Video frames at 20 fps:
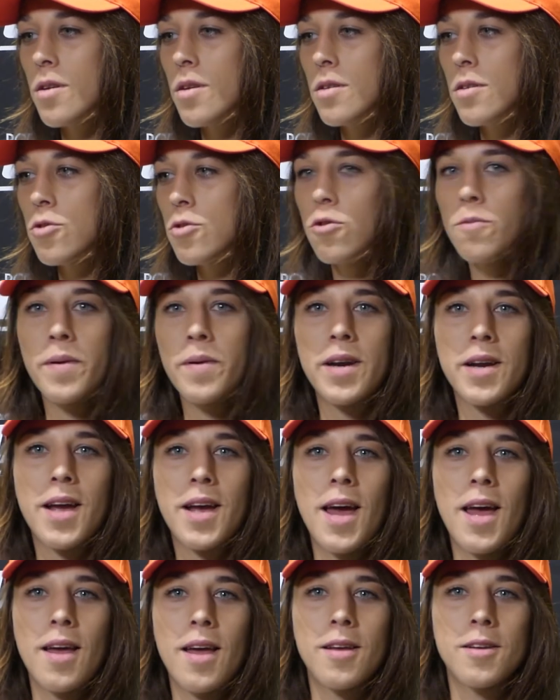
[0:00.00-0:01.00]

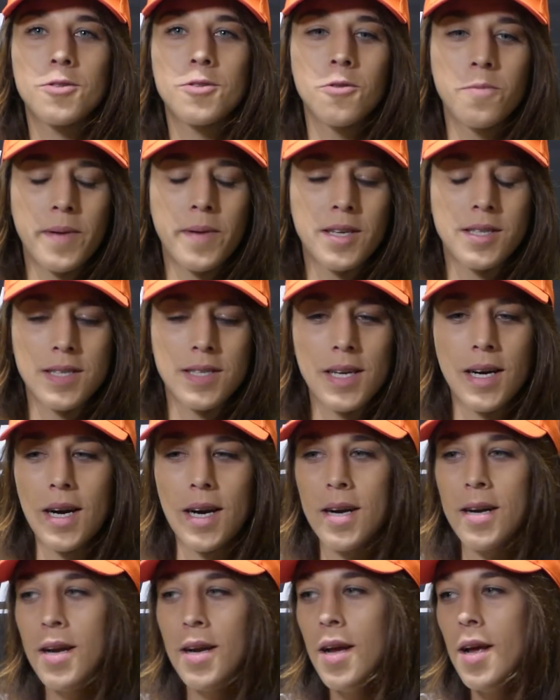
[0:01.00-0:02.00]

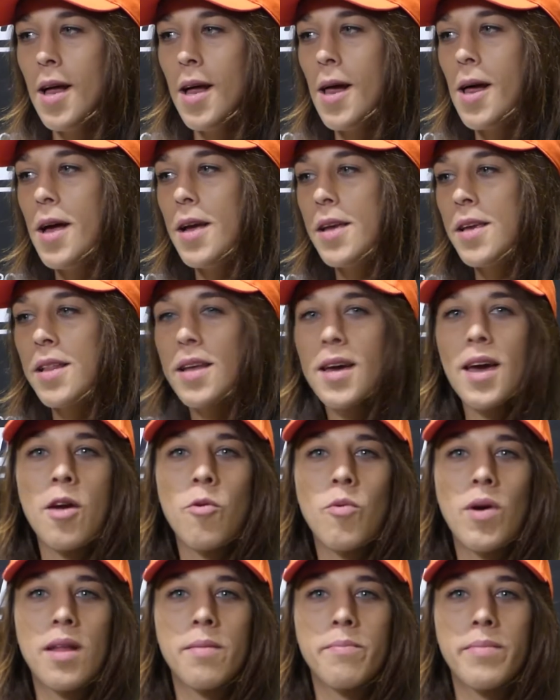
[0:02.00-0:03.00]
superstar in
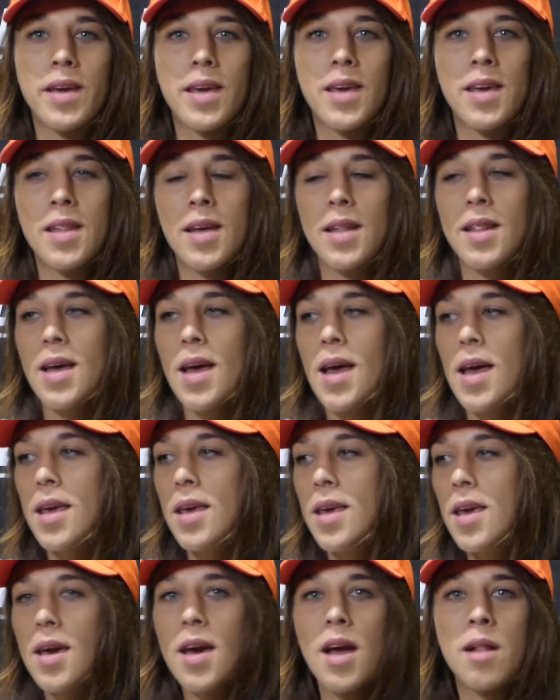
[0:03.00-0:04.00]
K1 back in the
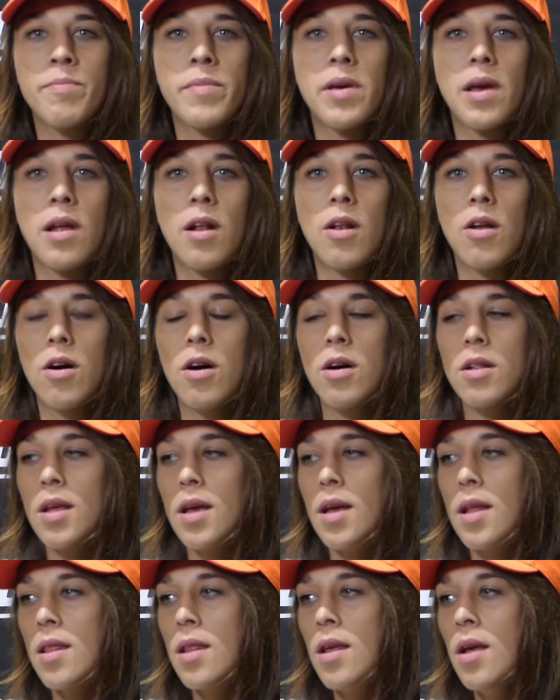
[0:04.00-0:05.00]
day, he helped me a lot,
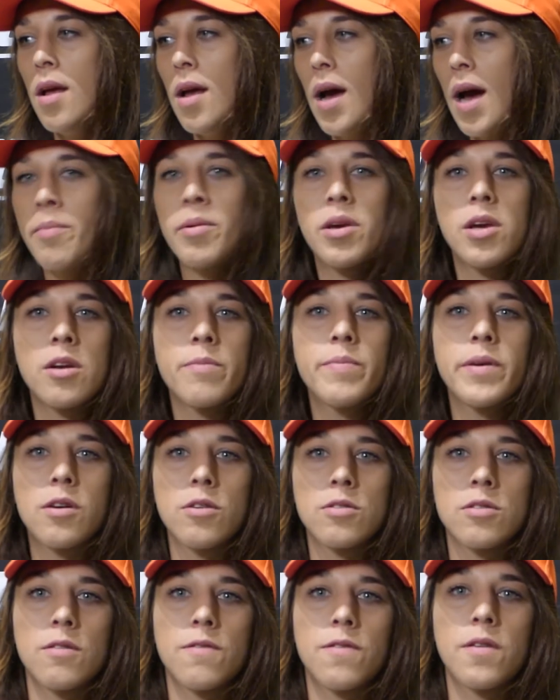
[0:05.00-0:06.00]
and I'm here
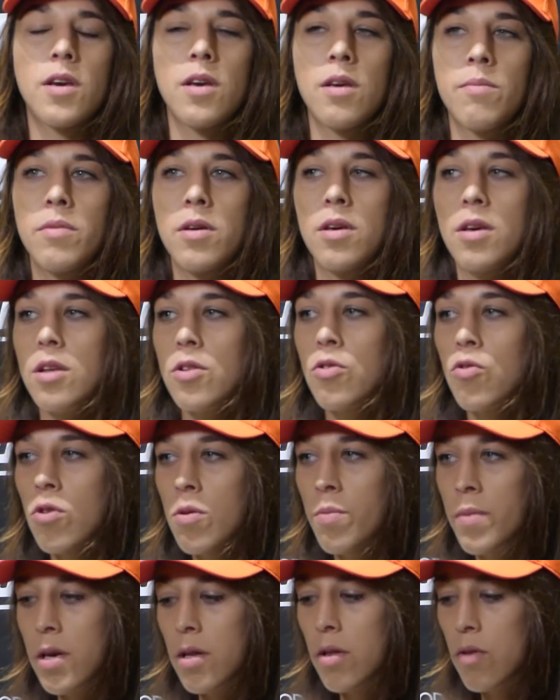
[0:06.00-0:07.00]
because of him. He
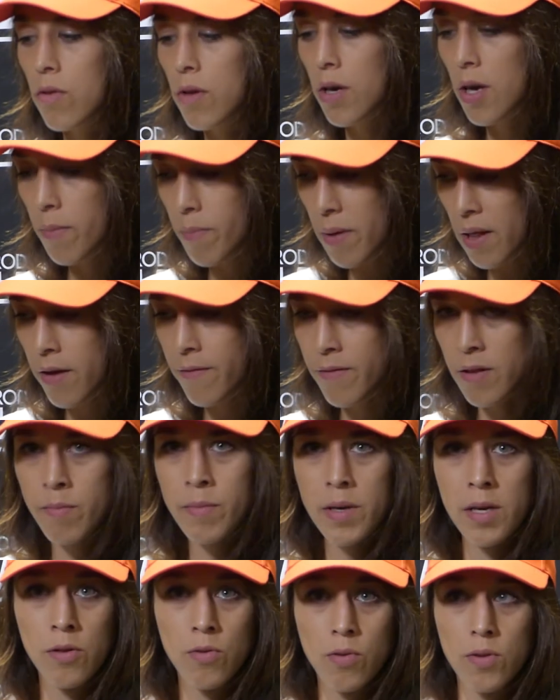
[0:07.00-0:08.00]
believed
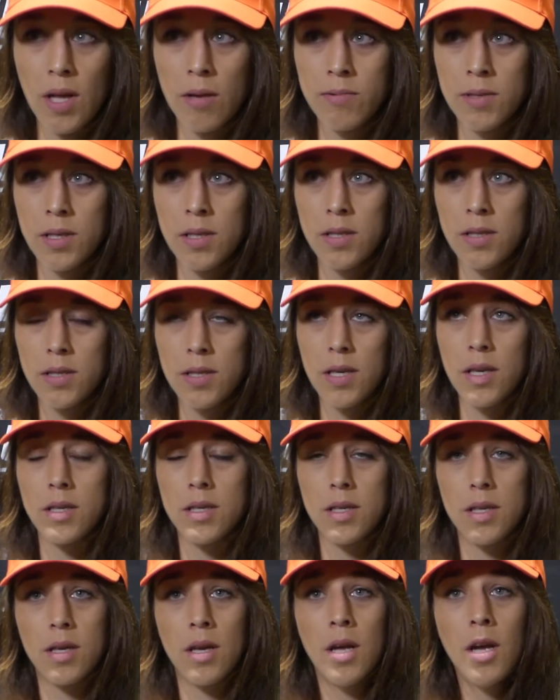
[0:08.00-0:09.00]
in me in
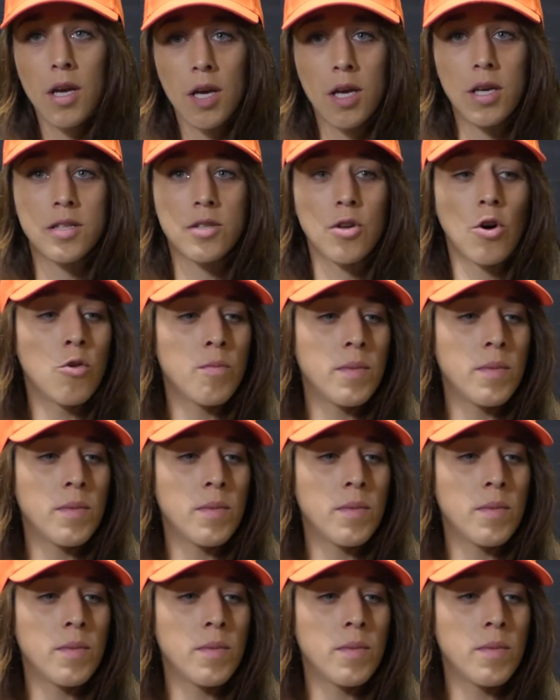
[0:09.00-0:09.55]
2006. He saw